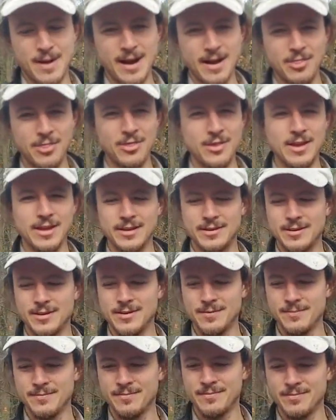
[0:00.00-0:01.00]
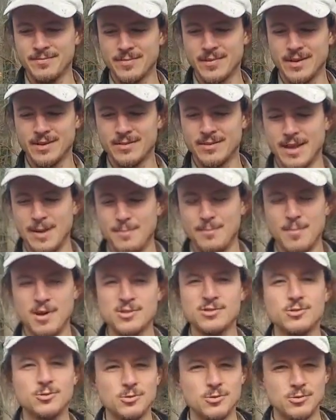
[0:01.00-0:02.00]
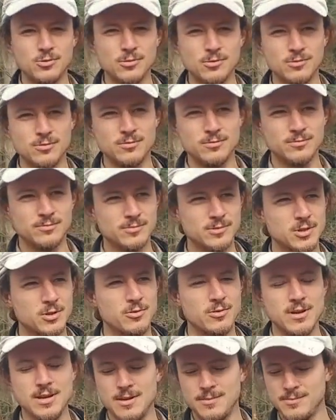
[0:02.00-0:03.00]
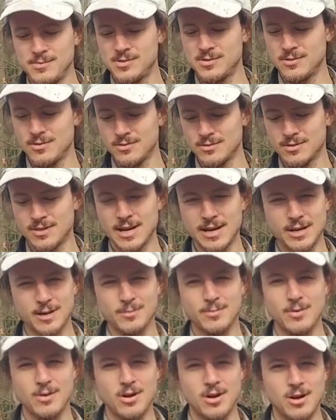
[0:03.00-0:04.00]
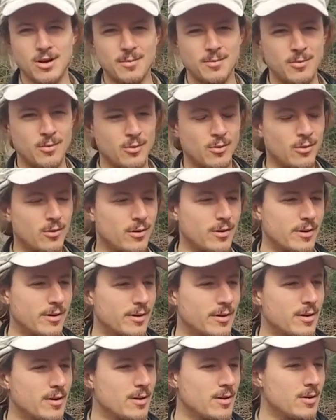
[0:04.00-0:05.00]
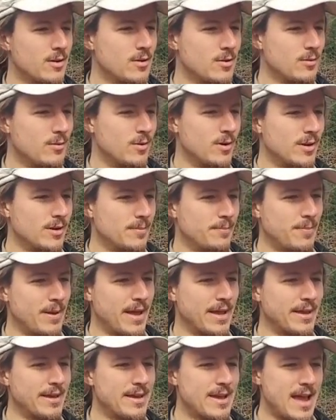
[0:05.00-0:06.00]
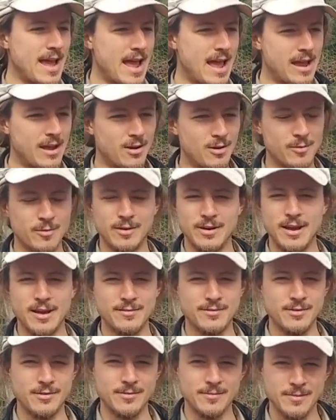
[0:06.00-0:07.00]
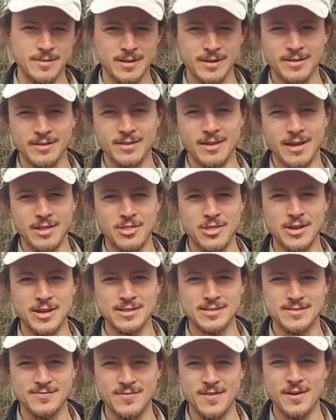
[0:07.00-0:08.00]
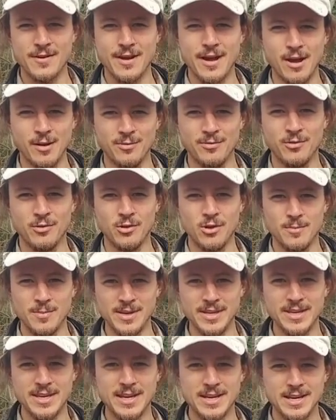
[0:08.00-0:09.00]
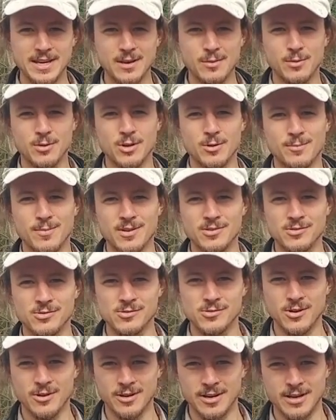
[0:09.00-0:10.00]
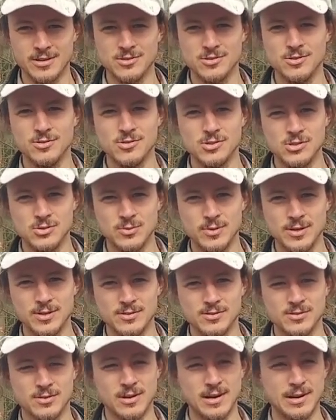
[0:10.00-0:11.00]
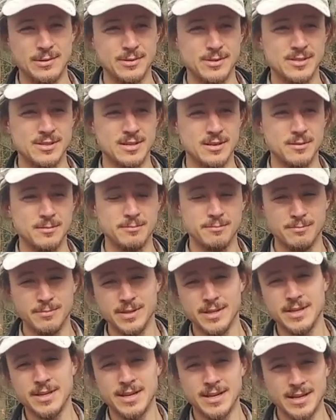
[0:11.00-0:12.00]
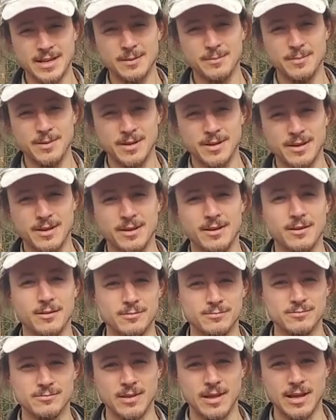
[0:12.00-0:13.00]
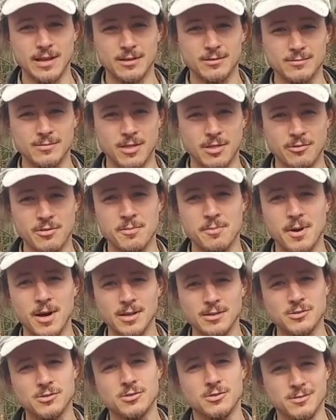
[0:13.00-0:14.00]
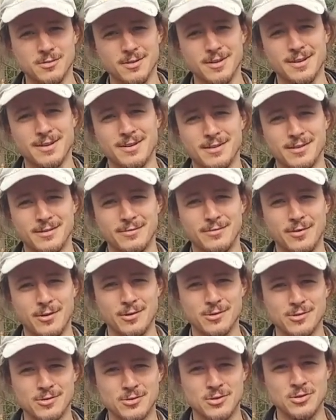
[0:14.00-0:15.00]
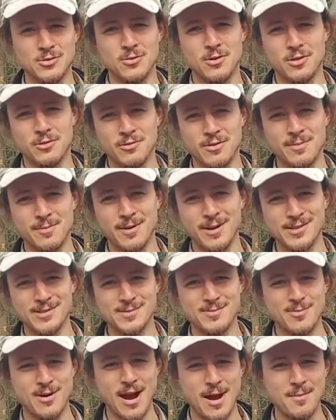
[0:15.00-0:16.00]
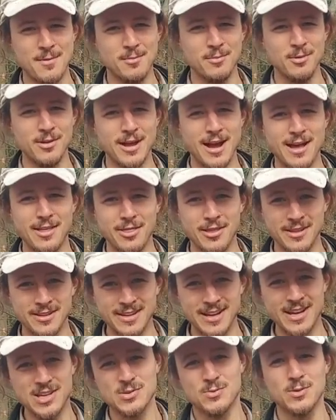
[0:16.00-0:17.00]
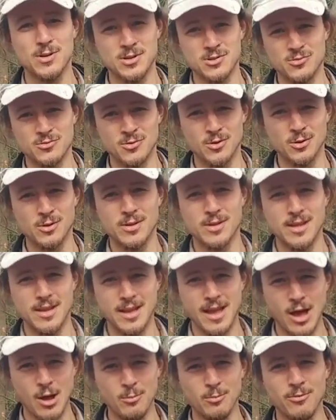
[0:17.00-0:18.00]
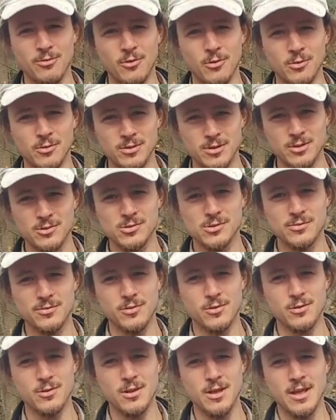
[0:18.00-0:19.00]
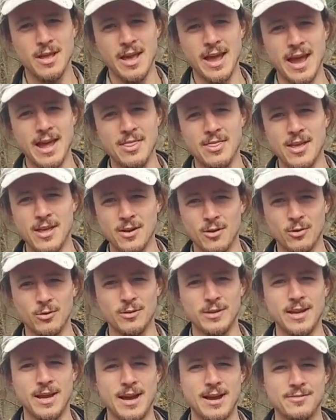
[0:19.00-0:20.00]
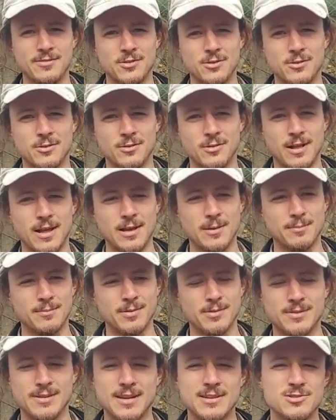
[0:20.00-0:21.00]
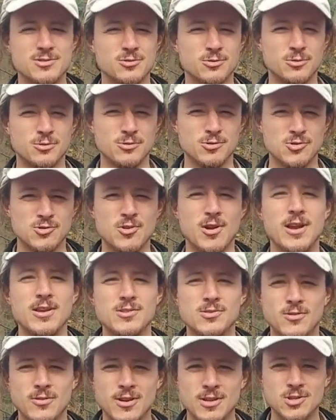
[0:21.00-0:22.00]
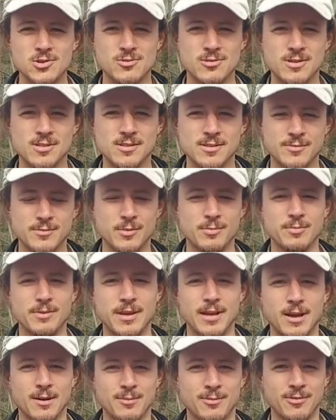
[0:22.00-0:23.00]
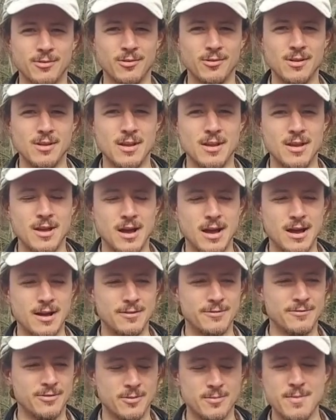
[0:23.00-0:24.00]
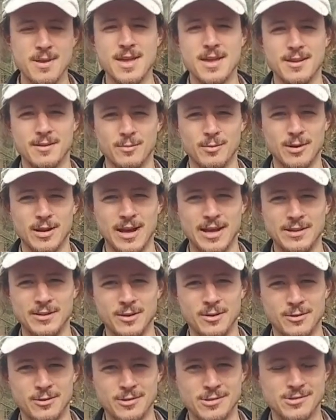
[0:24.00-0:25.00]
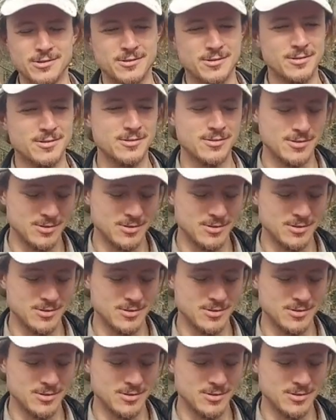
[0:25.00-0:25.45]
I think that muscle creams, Tiger Balm or Bengay or whatever, I think it's very helpful in the beginning when your muscles aren't as used to it. So I would say beginning being like 3 months. The first 2 to 3 months probably. I think that's when it's really helpful and useful, and then only after like potential strains or injuries it would be helpful. For me, what I noticed.